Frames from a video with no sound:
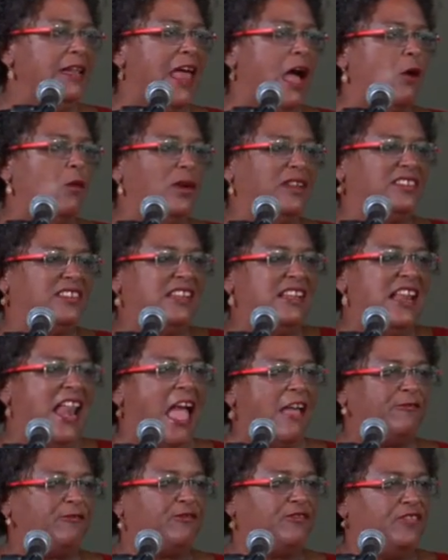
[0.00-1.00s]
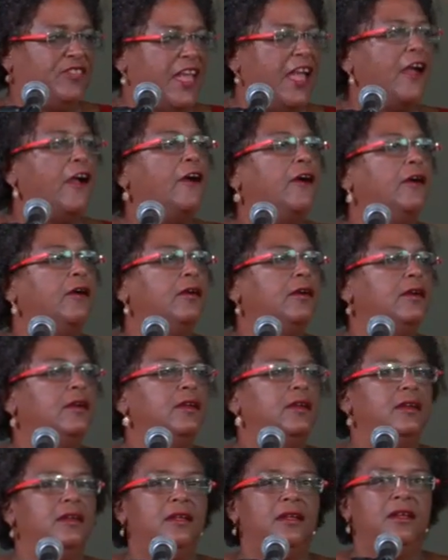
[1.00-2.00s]
that was left there
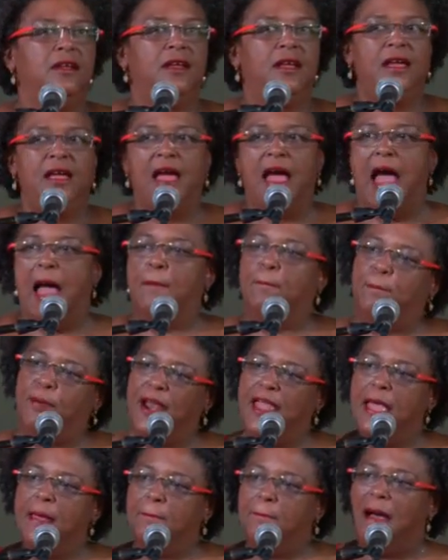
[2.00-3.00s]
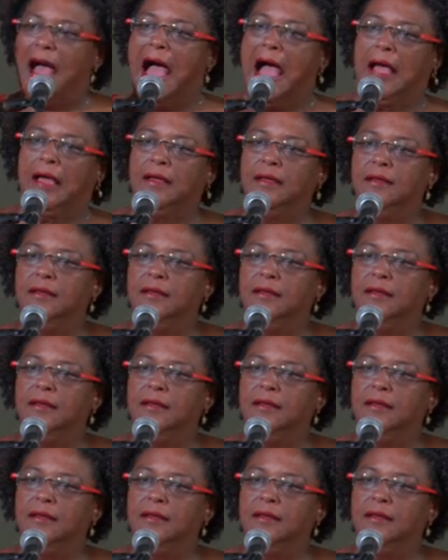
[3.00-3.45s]
and bring it back.